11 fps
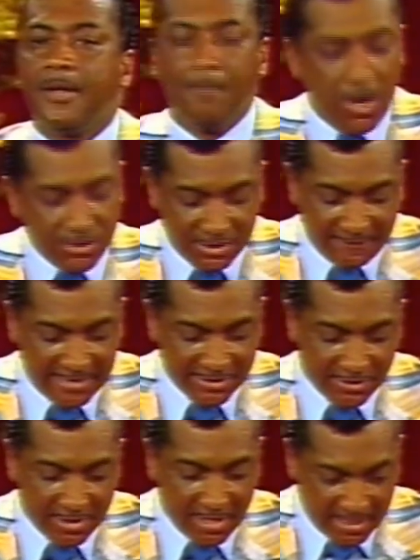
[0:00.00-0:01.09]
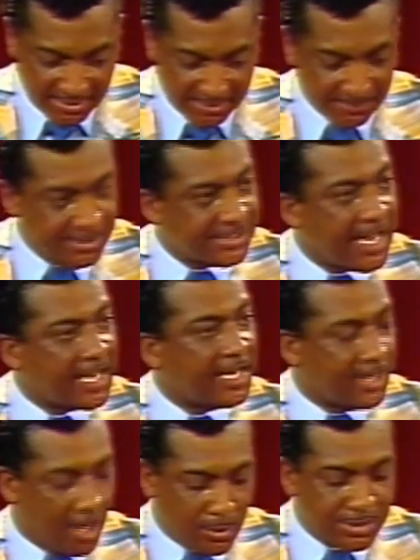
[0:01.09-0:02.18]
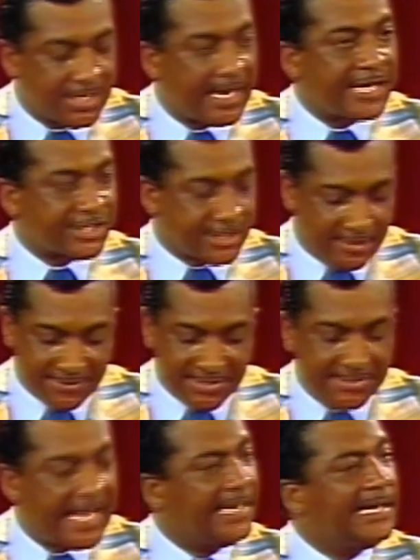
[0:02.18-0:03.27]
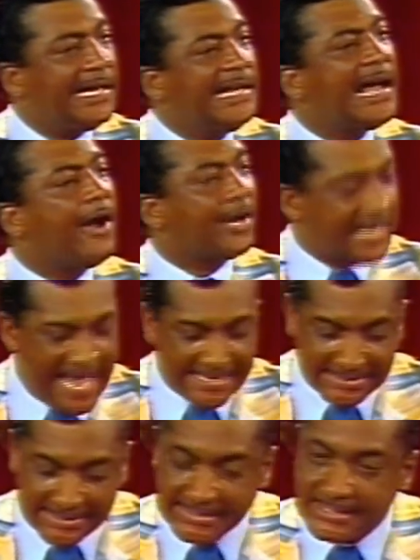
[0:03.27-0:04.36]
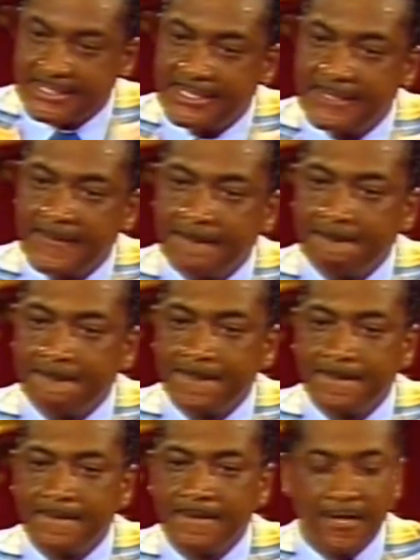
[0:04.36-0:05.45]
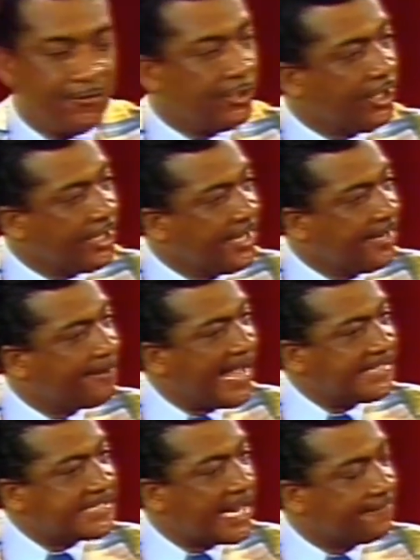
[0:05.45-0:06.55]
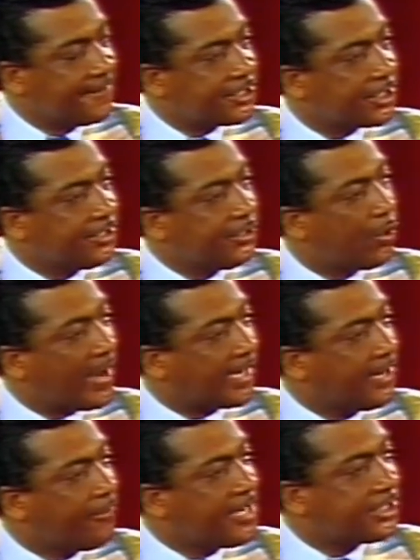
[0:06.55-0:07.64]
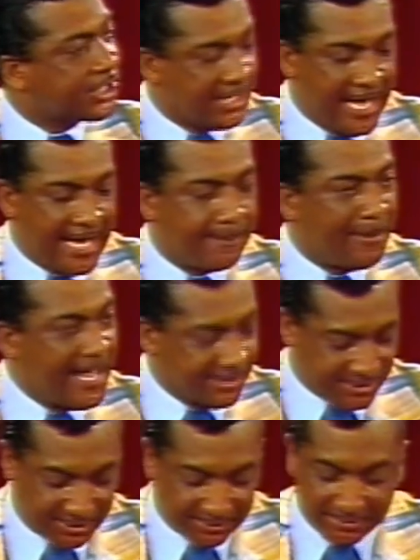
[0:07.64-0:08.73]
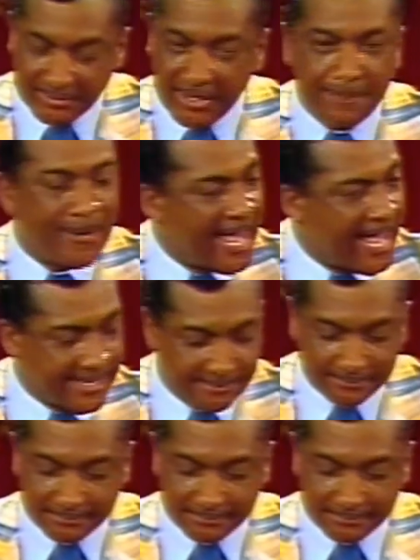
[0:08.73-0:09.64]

Most of us are accustomed to taking notes in our services and in our classes. If you're looking in by television, quickly reach and get a pencil or a pen.